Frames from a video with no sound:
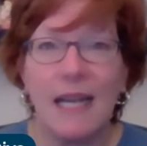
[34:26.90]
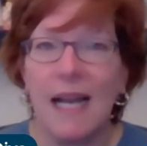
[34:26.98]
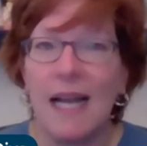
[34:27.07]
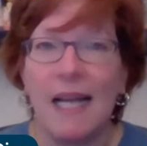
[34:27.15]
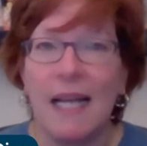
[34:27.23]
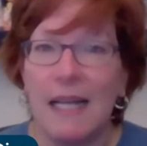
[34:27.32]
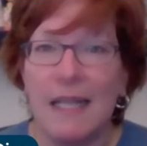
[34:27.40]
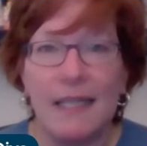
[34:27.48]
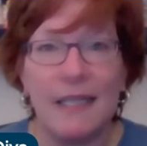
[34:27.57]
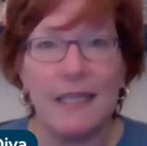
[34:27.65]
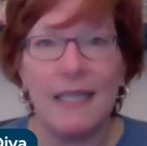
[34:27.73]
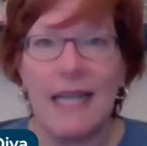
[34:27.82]

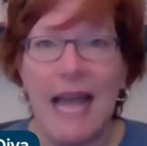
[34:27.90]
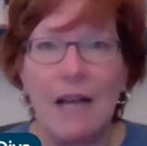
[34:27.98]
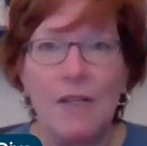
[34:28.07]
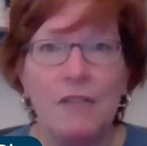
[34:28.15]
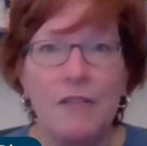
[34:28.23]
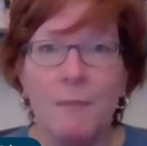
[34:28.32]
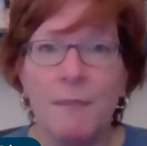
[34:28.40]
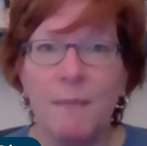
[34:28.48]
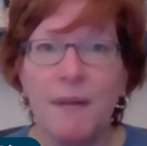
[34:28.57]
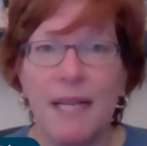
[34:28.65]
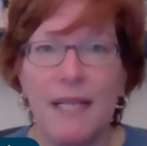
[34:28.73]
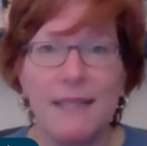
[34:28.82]
algorithmic
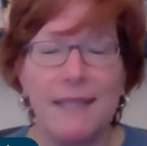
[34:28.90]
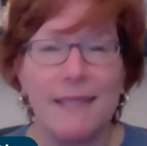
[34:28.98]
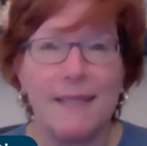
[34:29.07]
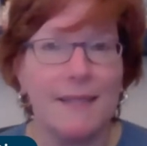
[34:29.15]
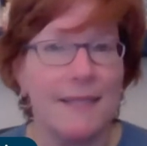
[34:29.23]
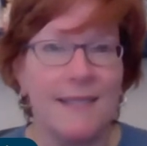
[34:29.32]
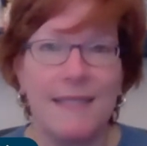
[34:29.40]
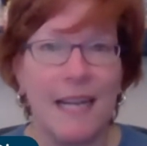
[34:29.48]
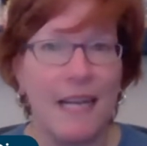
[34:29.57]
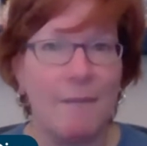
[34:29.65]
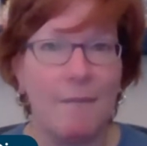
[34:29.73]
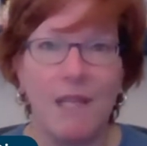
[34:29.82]
bias is here to
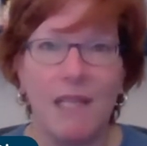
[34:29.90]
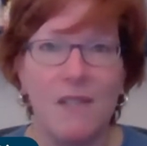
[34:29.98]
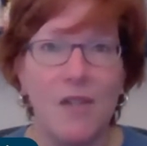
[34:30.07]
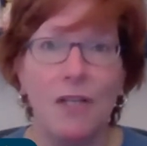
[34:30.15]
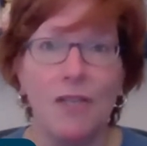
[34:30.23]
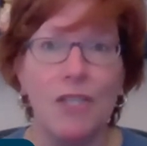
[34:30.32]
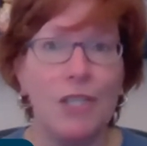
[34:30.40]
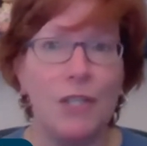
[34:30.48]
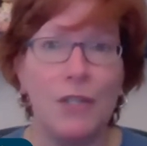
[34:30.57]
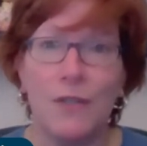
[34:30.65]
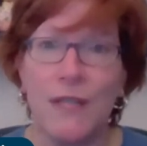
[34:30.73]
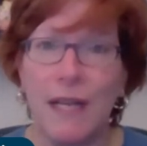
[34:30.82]
stay. As long as you
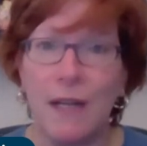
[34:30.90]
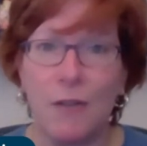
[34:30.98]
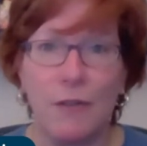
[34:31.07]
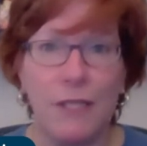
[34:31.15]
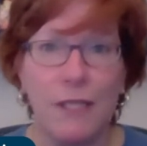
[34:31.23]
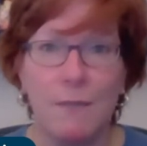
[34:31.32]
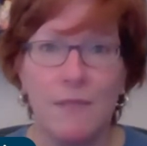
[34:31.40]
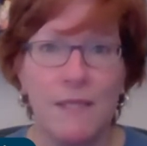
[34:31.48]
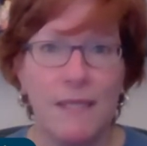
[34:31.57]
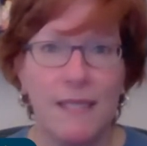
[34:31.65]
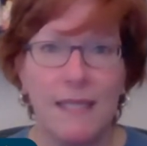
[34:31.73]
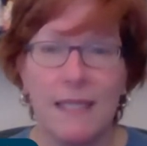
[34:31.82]
use algorithms
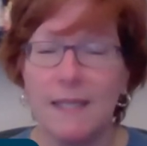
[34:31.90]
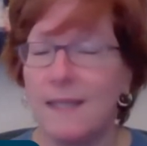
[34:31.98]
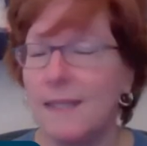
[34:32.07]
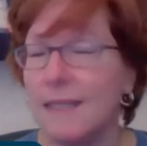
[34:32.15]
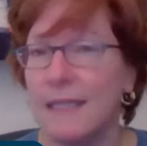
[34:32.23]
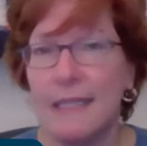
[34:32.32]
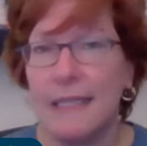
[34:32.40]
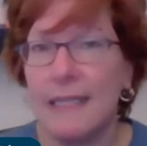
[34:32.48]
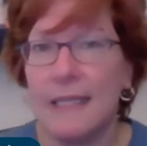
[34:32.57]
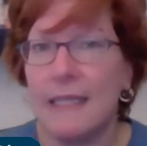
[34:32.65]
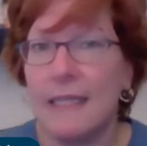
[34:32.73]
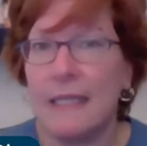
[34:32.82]
like this,
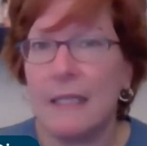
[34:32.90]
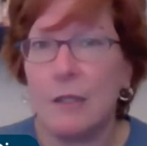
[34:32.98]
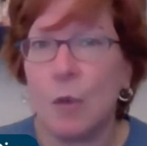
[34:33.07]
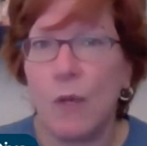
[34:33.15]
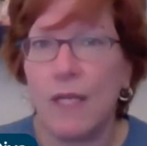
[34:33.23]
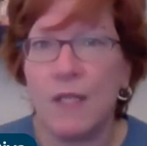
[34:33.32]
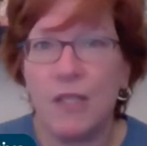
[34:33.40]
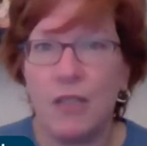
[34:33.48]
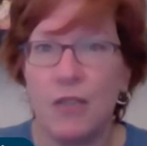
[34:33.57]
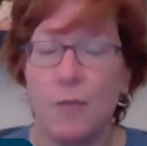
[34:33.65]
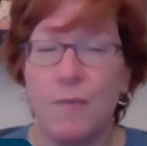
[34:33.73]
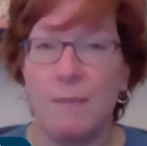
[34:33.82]
they're going
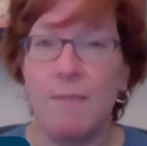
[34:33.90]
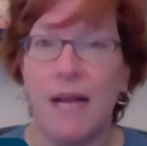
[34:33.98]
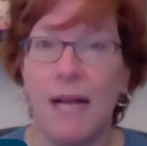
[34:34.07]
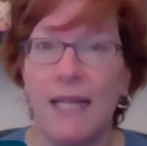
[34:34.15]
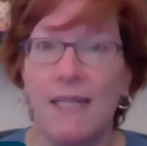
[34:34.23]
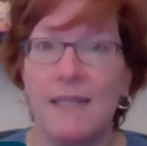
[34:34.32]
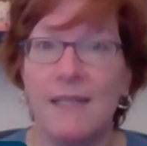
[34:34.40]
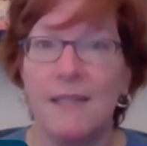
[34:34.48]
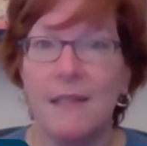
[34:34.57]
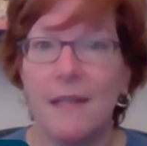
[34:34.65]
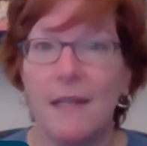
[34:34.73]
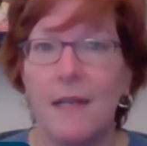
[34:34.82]
to be biased.
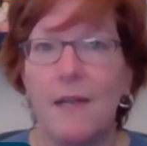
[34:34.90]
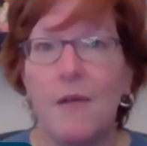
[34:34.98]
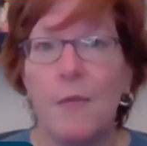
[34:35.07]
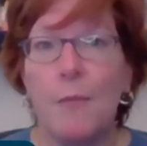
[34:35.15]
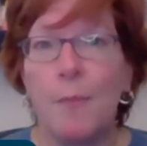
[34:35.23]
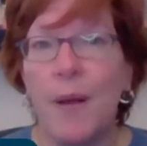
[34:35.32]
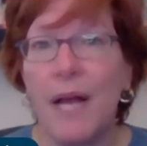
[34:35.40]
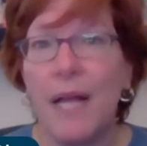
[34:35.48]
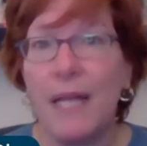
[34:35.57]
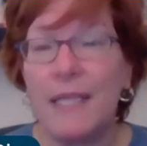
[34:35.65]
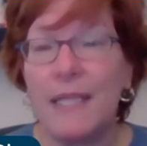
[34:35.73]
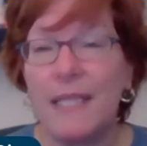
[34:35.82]

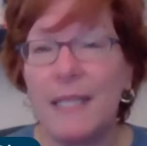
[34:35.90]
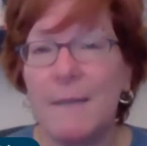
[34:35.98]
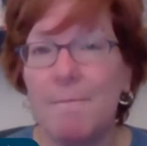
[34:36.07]
But